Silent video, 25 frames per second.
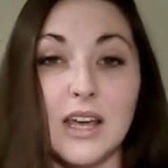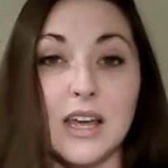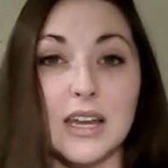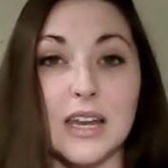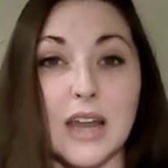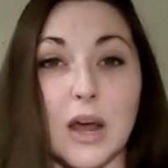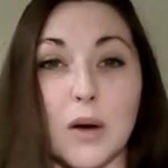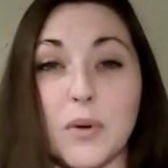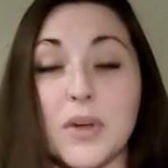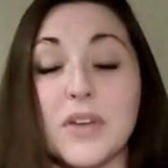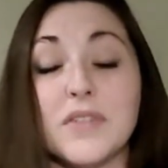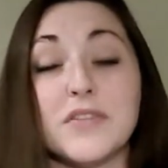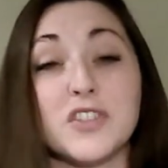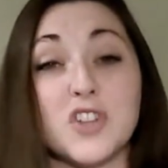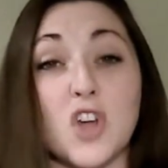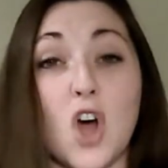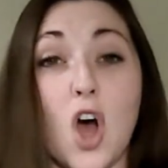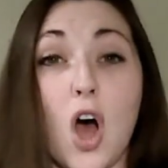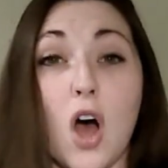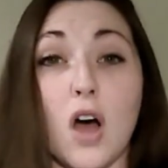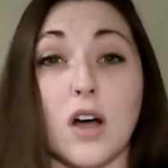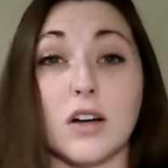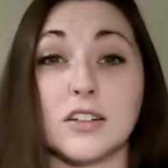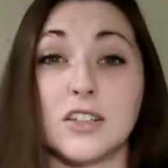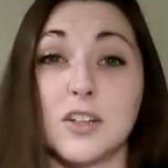Now, we've
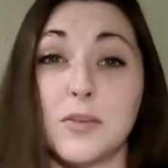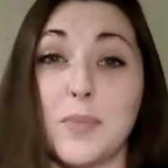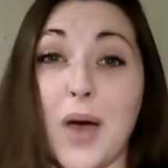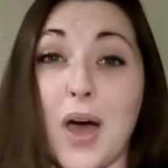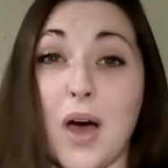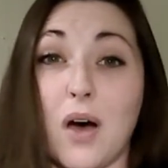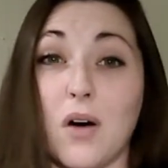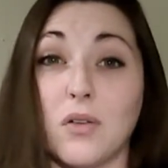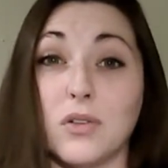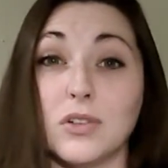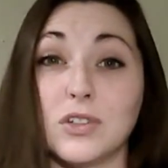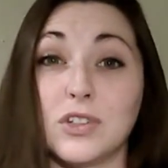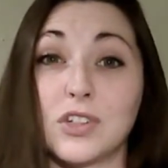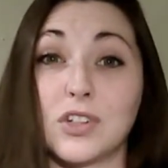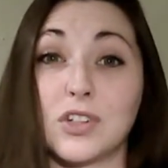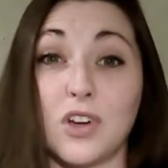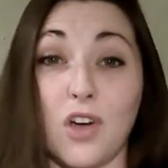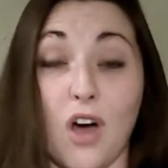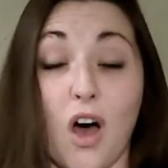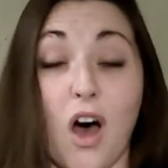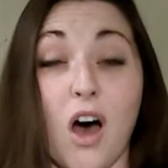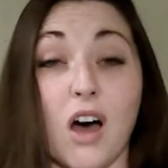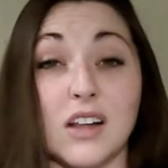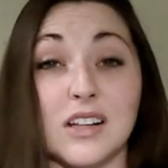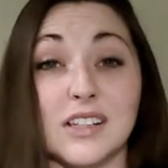talked about
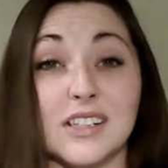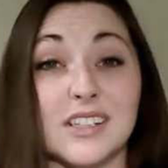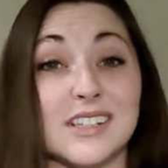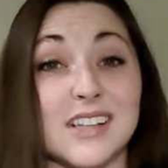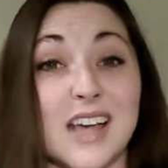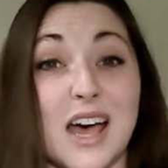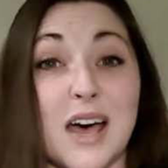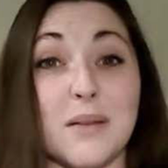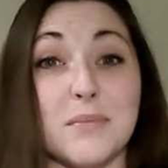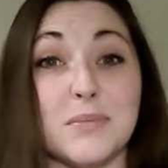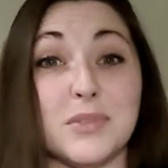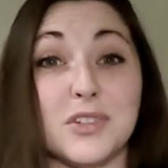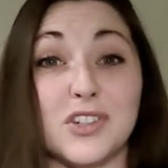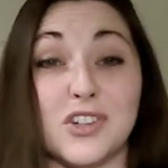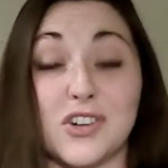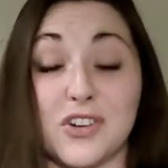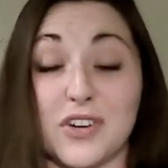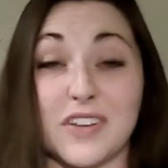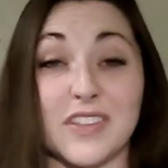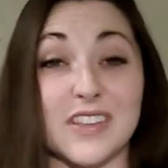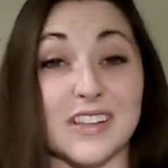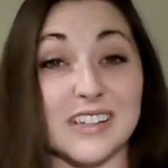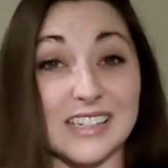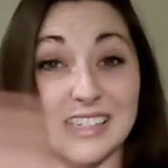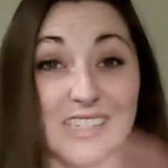concepts
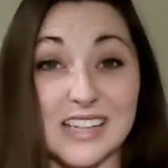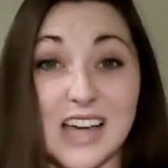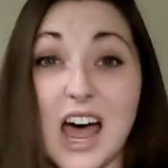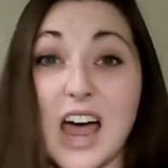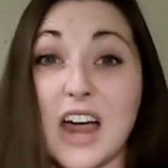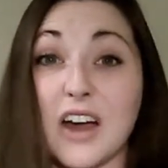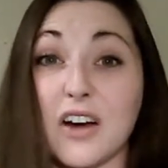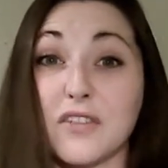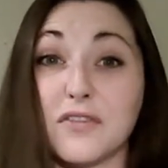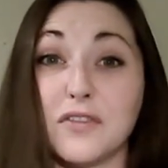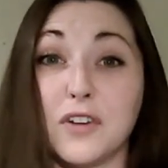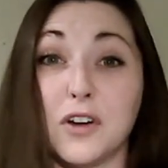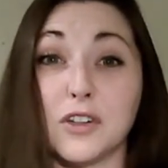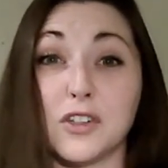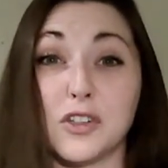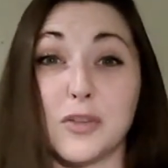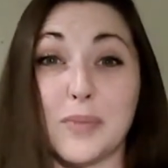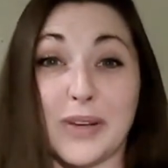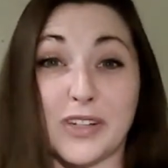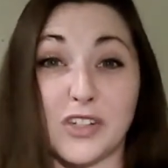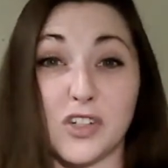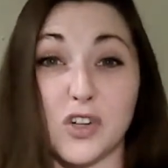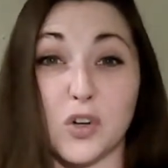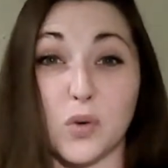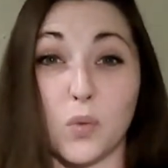during this entire fall
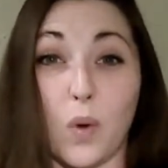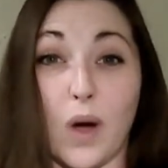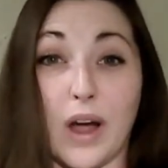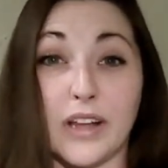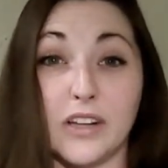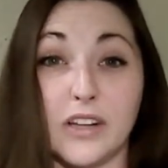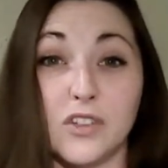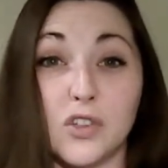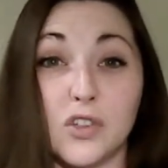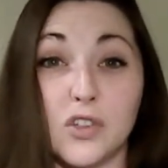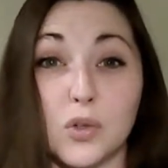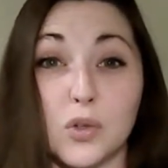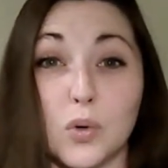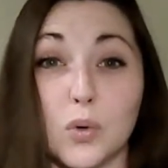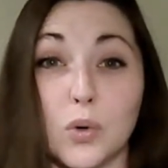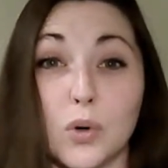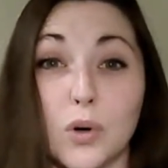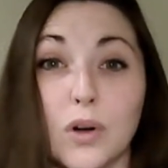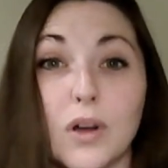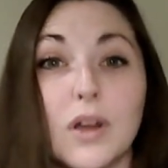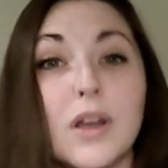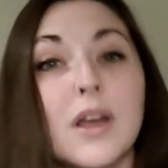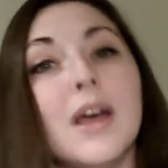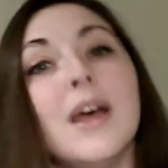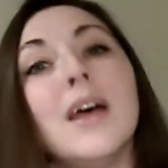semester wine
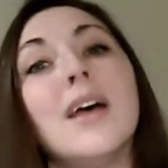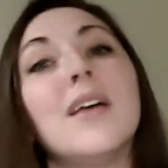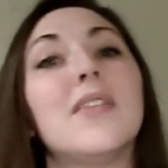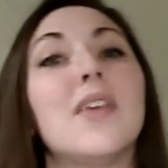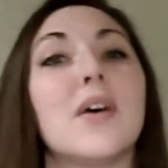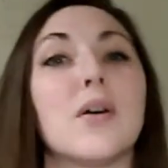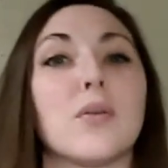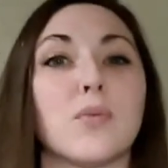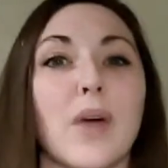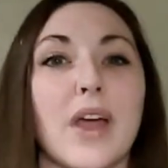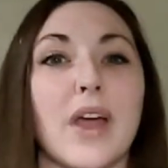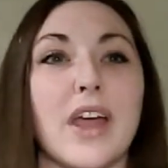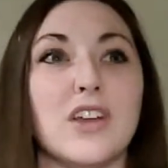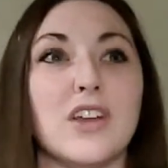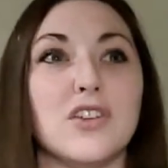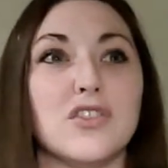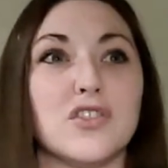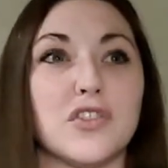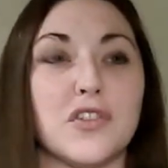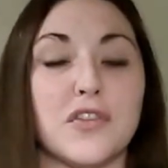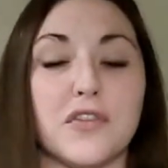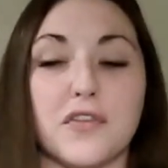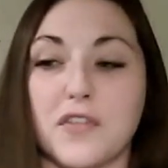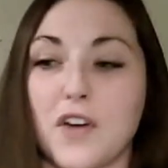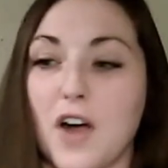school that
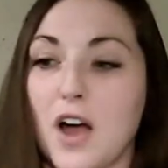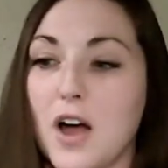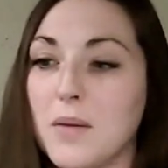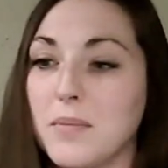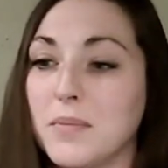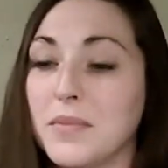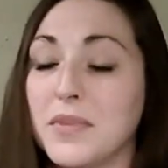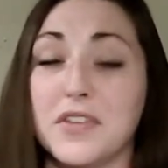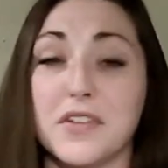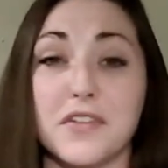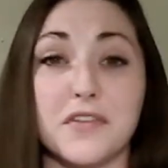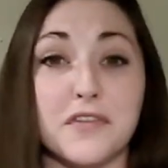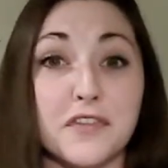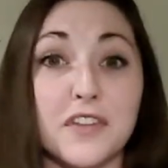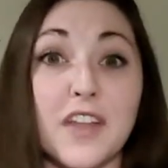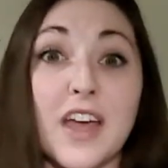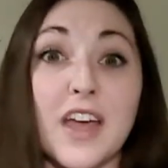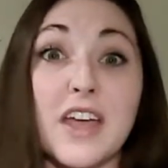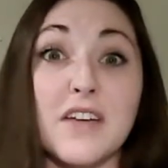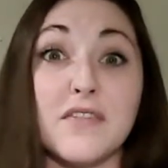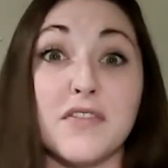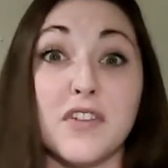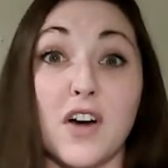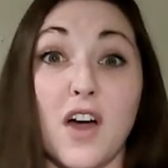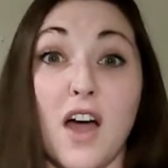range from the
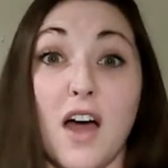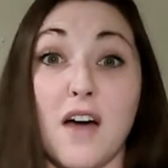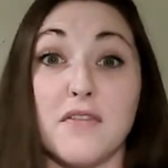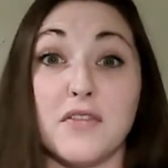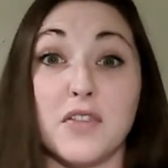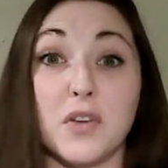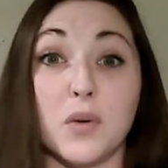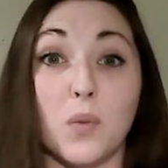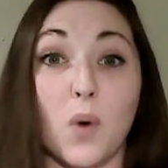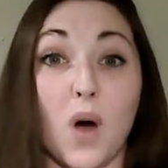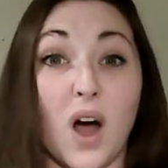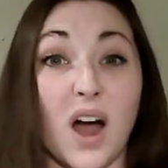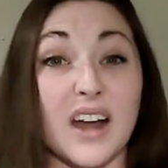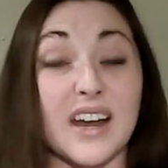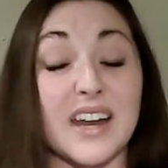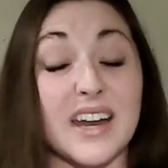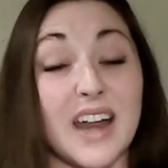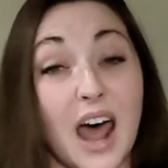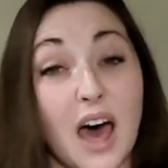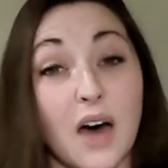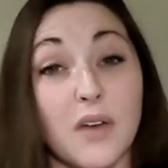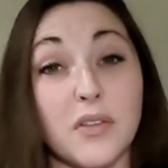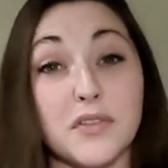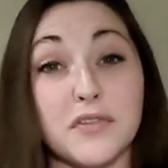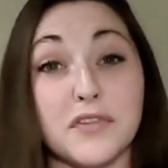flavor of the wine and
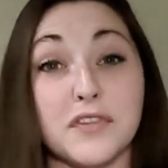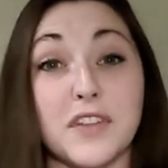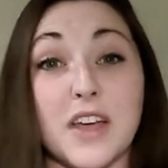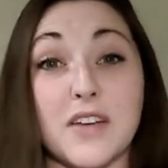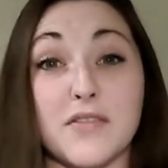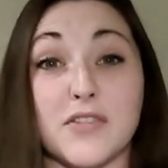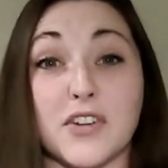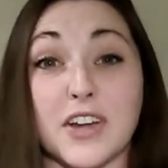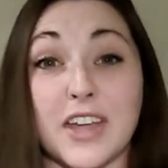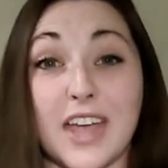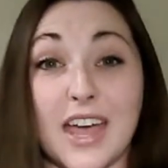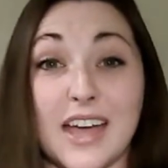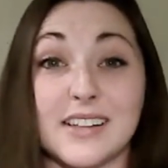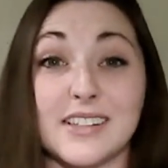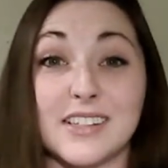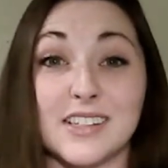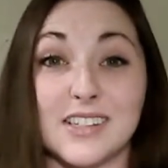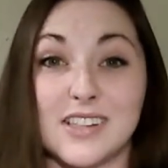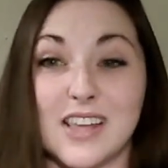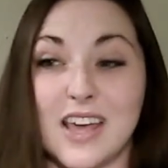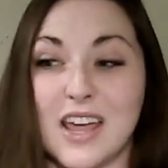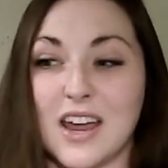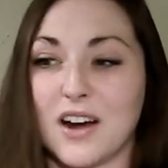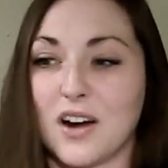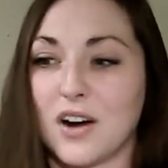how the flavor gets
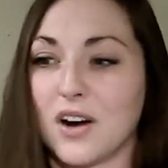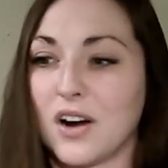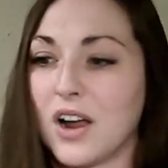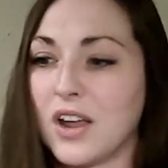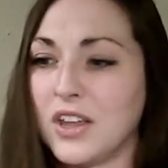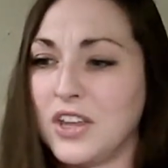there.